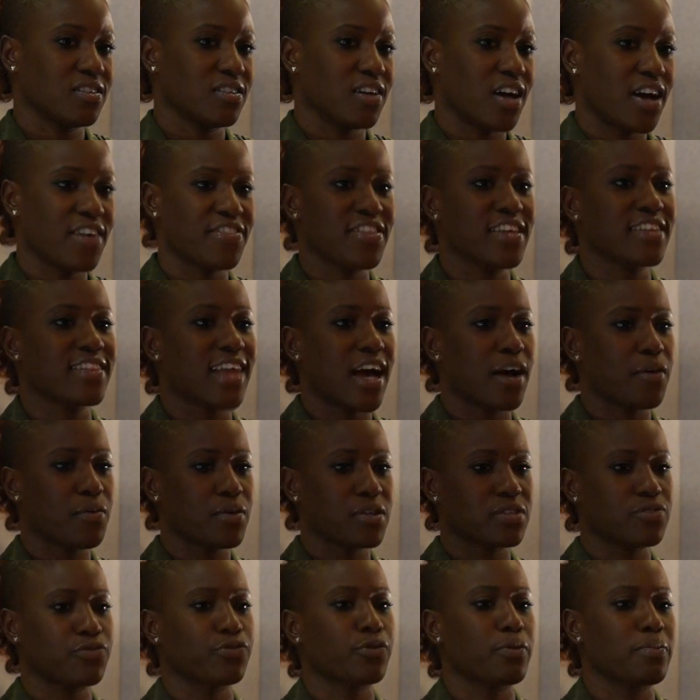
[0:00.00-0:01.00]
I think that
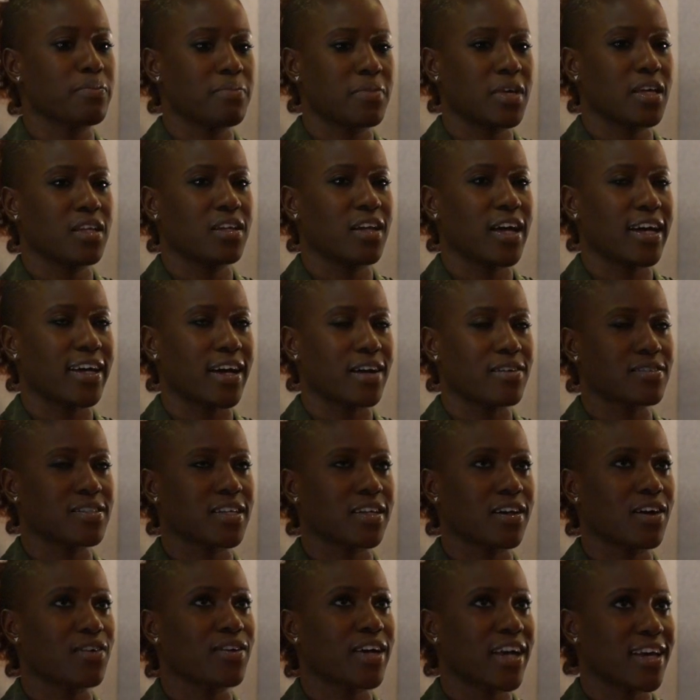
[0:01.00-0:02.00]
was for me, like, I was
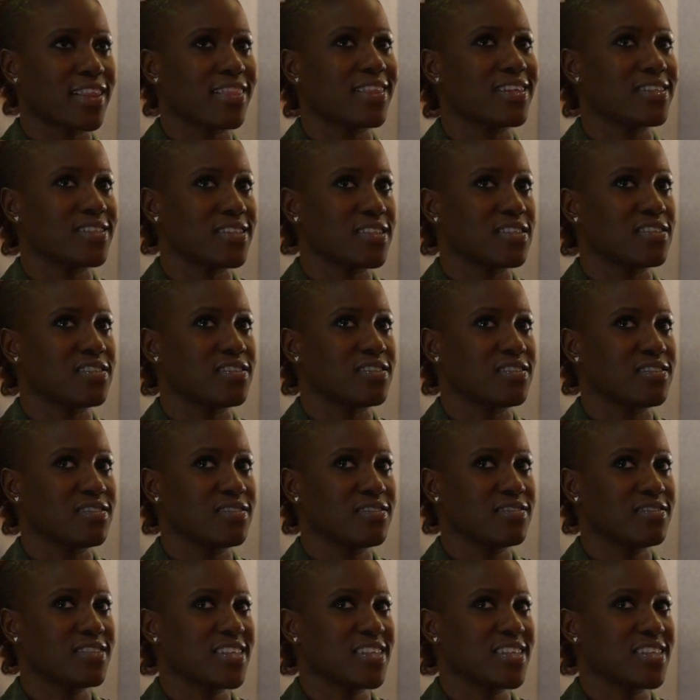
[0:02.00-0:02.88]
like, okay, this is,